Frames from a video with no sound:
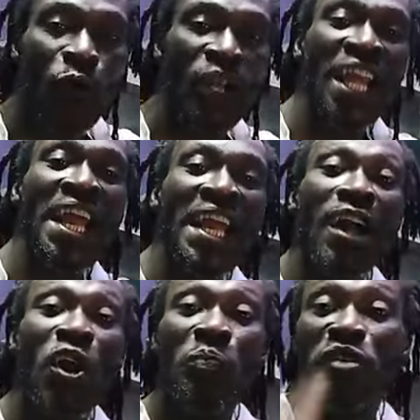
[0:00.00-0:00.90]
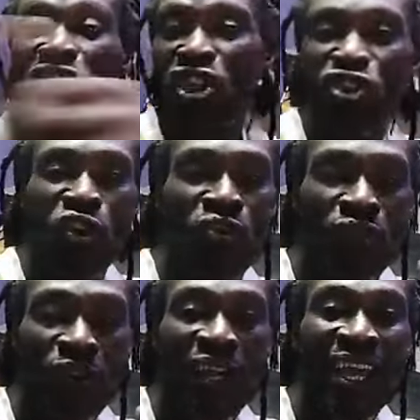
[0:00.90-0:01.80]
when they get competition,
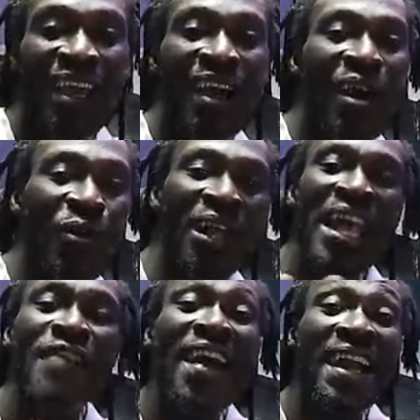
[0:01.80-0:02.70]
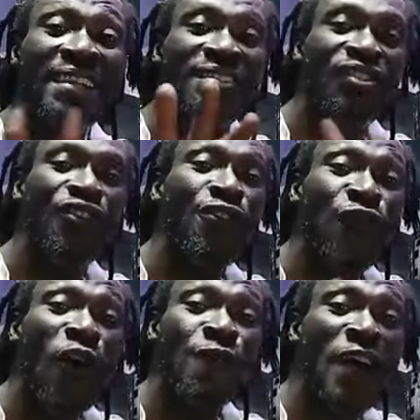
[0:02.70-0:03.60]
when they ever get 3,
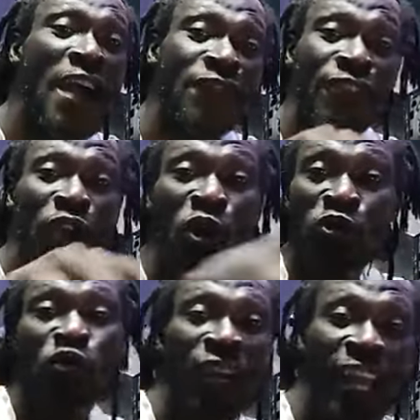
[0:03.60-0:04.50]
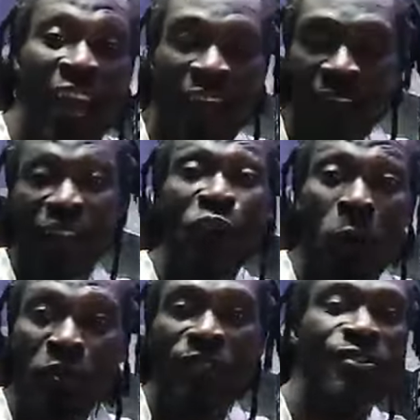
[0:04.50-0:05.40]
4, 5, they go together, they
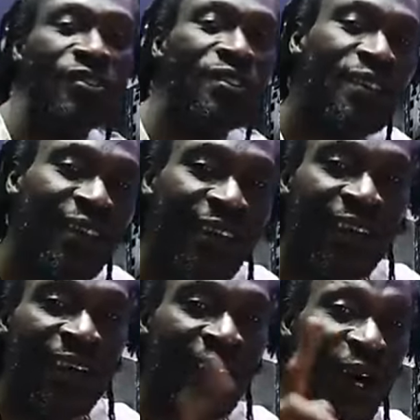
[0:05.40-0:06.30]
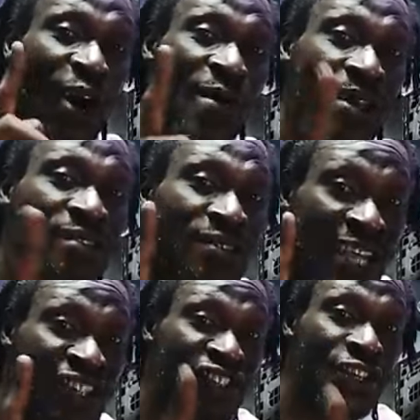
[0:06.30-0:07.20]
compete. Always,
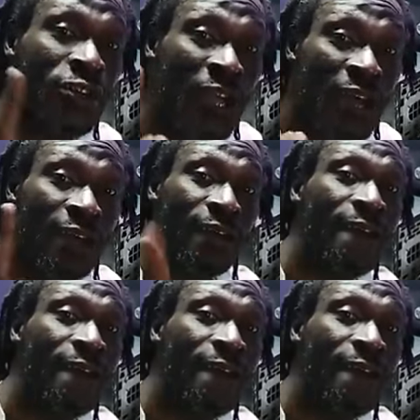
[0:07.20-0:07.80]
now singular.